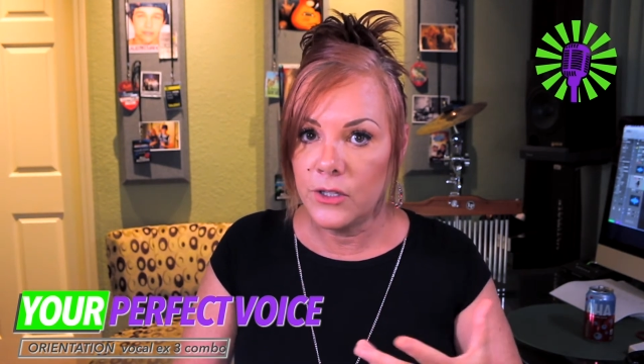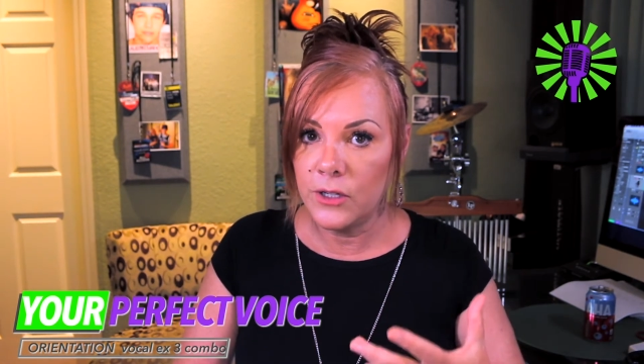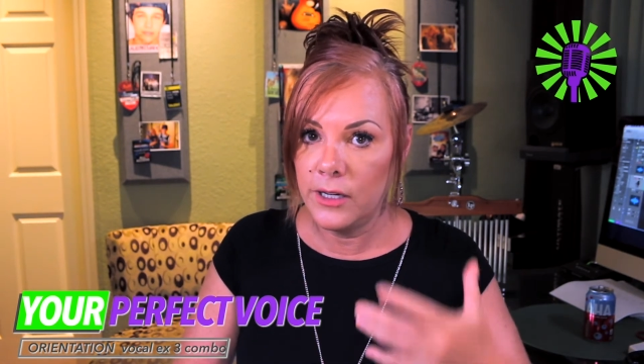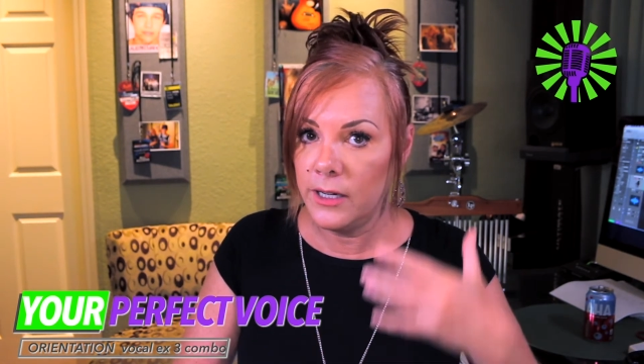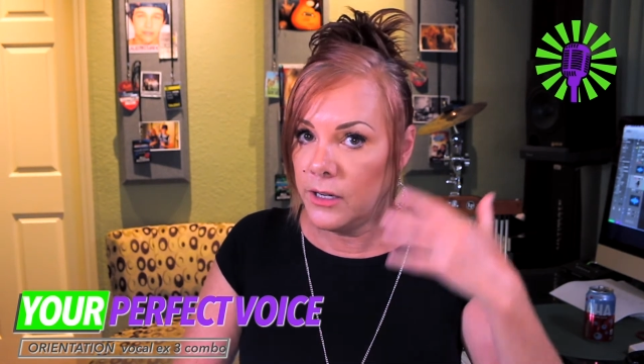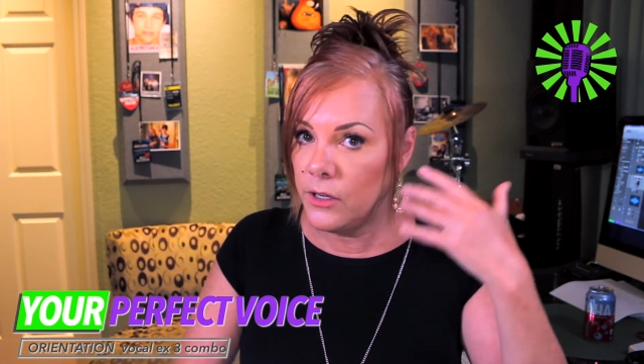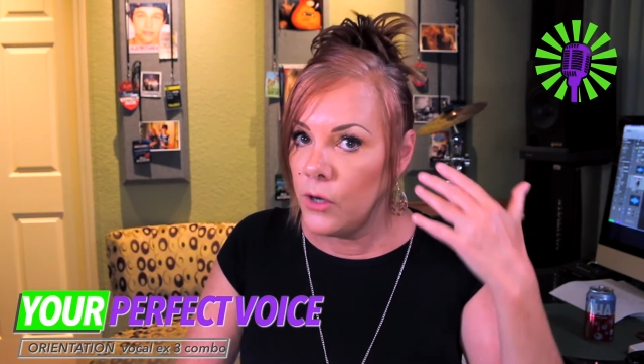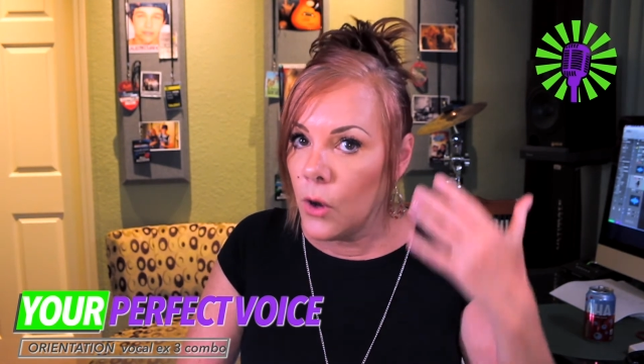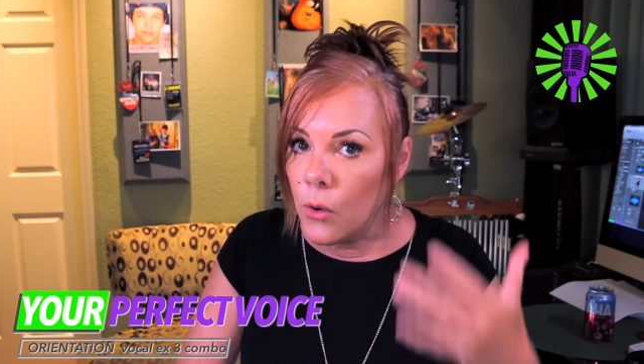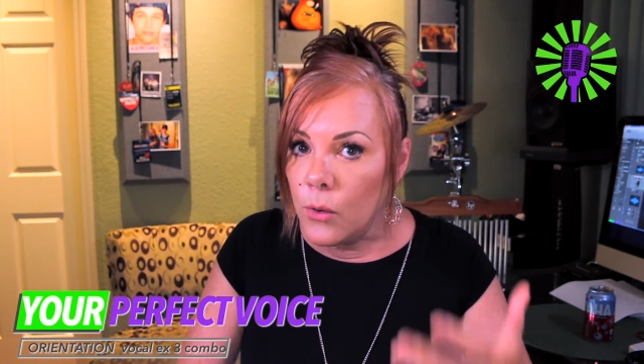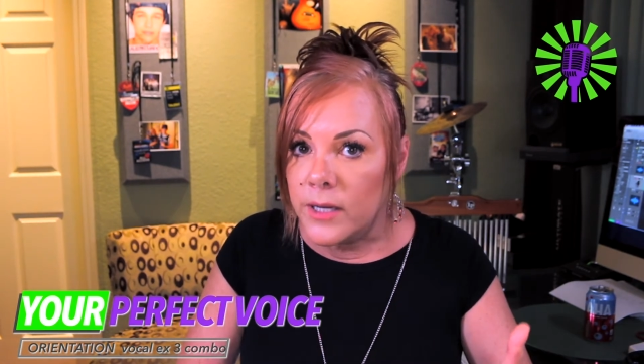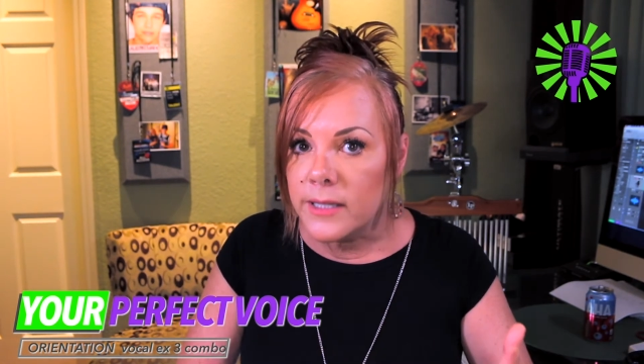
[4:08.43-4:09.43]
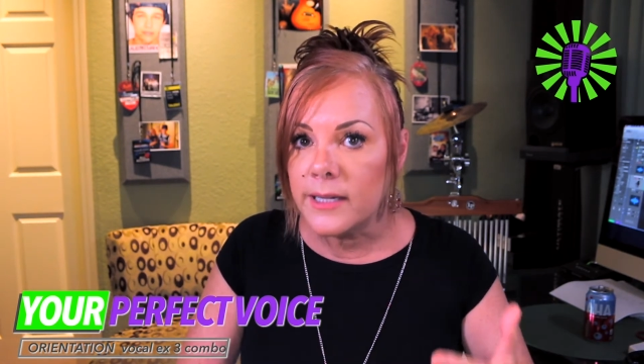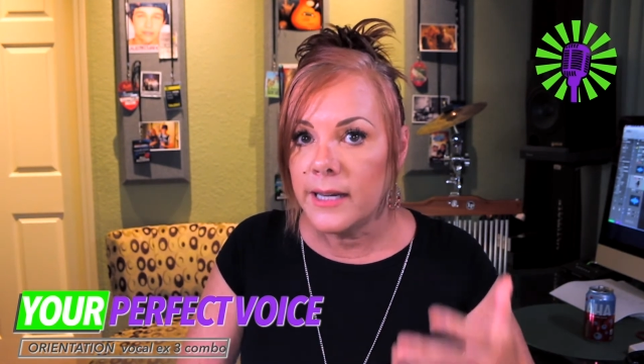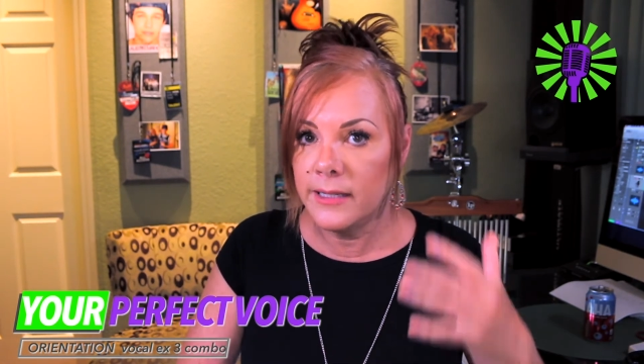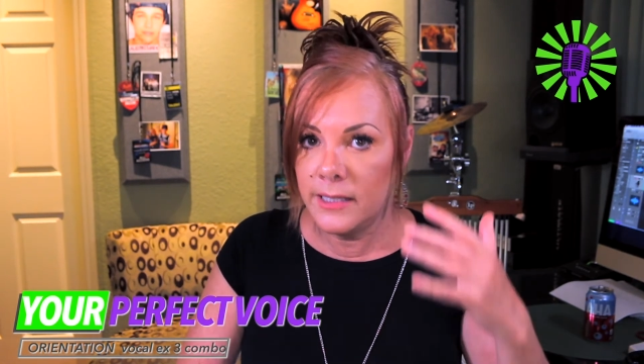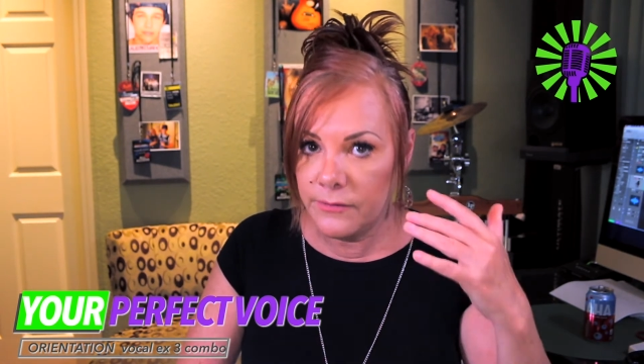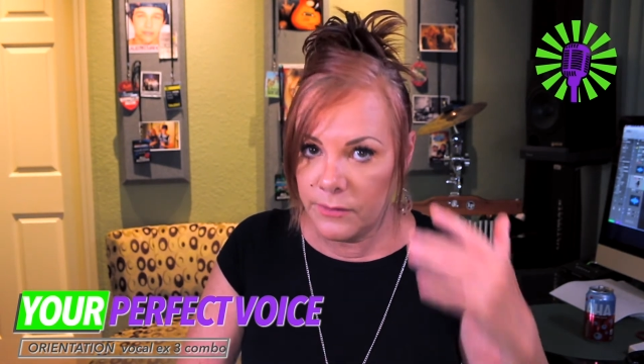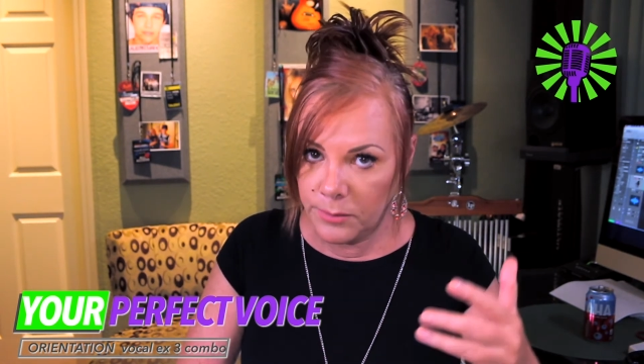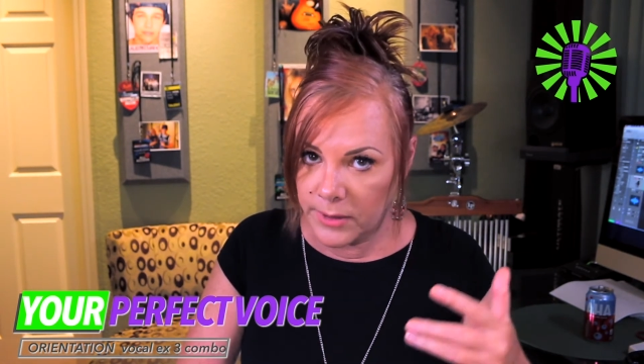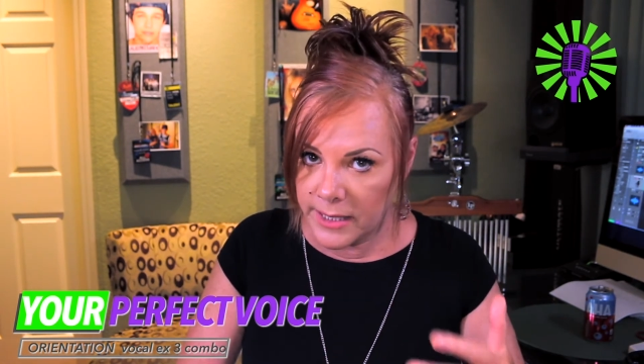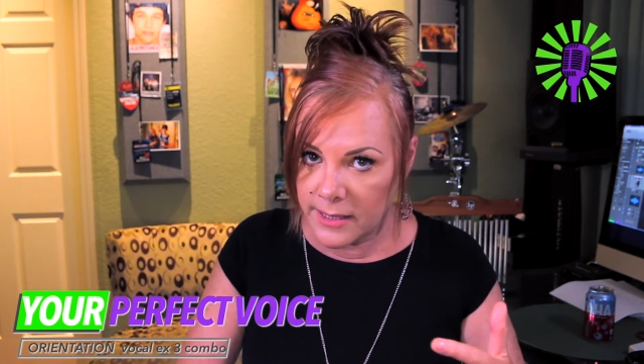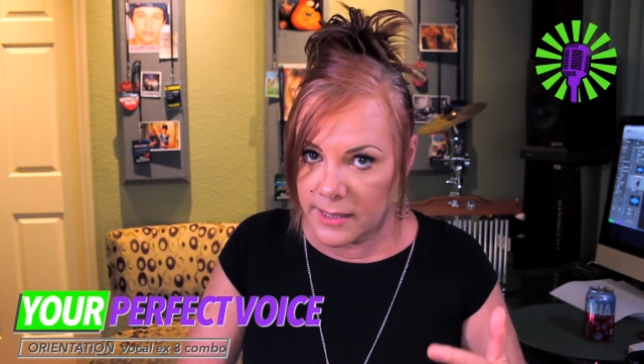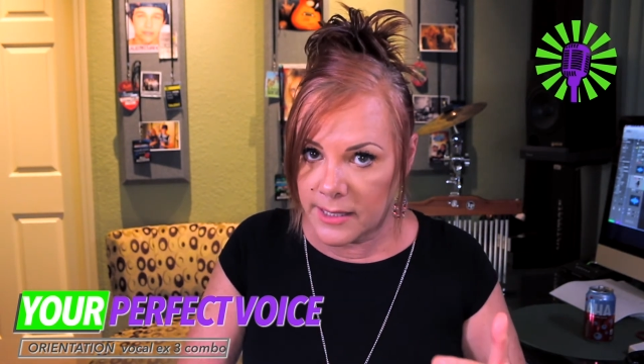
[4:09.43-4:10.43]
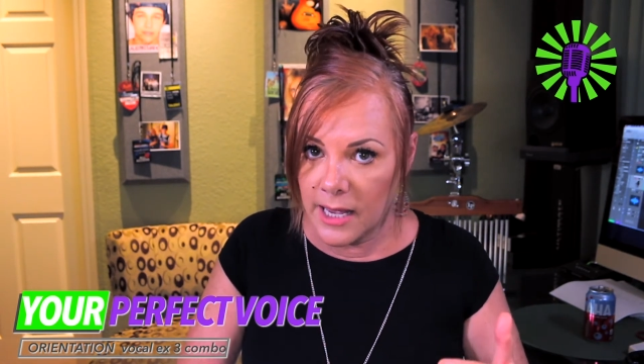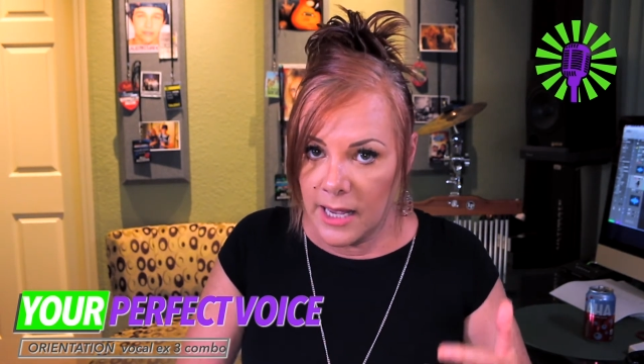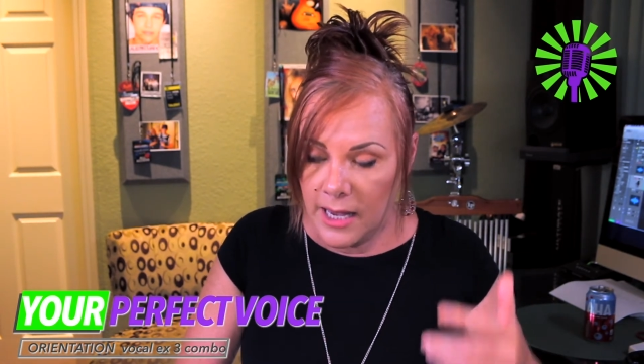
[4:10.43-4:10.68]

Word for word: So you're going to notice it in different places.